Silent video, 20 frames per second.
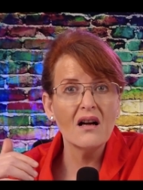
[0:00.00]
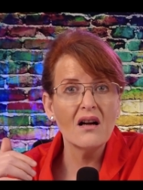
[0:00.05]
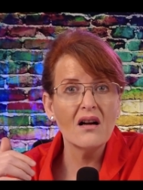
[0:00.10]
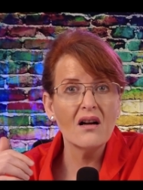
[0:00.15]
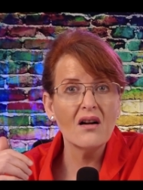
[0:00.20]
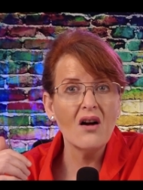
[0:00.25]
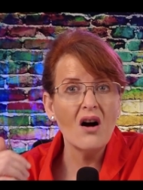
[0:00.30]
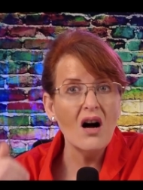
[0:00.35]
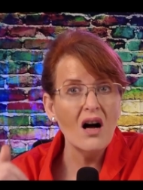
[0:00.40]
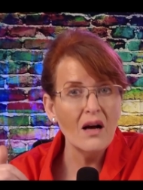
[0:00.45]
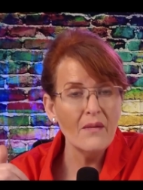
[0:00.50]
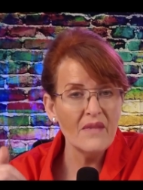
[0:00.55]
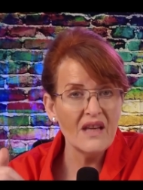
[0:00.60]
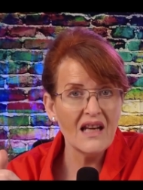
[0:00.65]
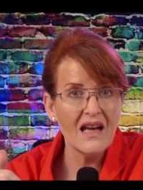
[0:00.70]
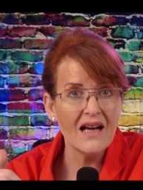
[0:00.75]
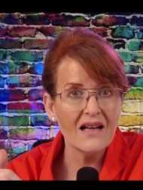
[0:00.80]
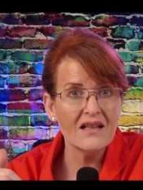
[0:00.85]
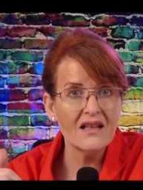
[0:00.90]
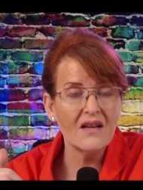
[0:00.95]
calming
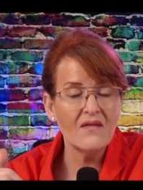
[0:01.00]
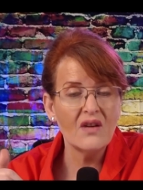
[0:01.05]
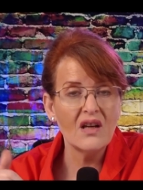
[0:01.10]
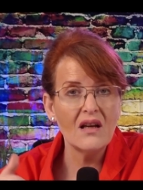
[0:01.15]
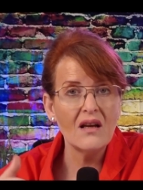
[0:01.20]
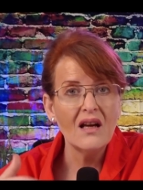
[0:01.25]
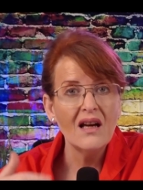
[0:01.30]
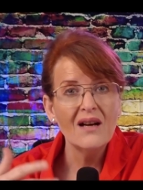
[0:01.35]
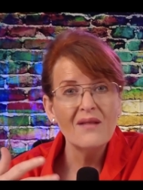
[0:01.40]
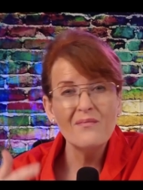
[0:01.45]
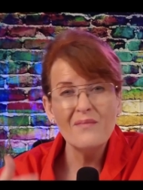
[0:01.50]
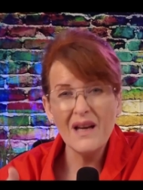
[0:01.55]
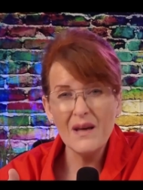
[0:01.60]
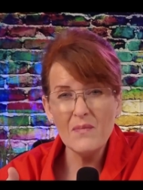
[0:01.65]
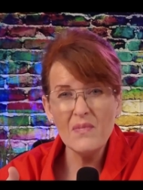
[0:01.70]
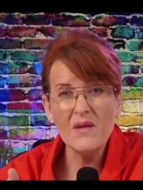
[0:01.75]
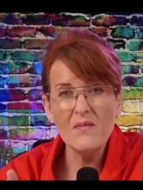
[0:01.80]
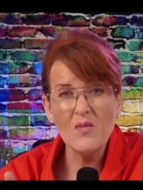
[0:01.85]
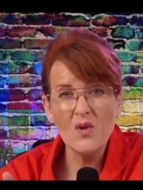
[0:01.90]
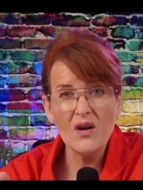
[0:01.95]
activity might
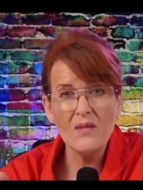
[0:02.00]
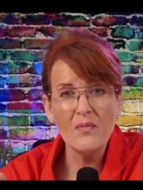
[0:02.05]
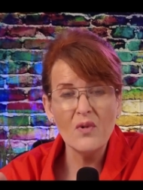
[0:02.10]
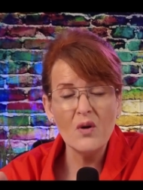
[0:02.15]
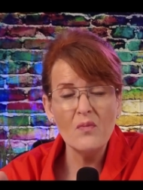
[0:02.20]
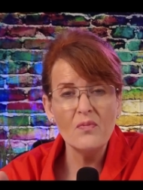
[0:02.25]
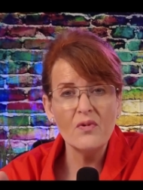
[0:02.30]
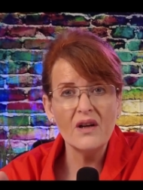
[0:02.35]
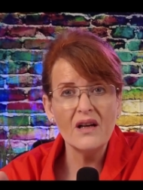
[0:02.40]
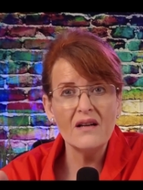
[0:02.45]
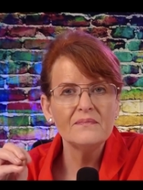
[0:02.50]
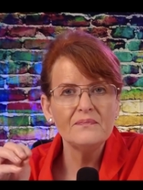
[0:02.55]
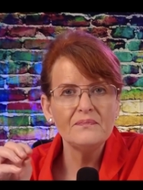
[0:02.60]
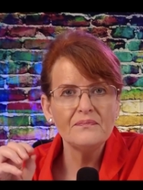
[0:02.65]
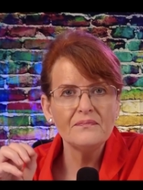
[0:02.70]
be more appropriate.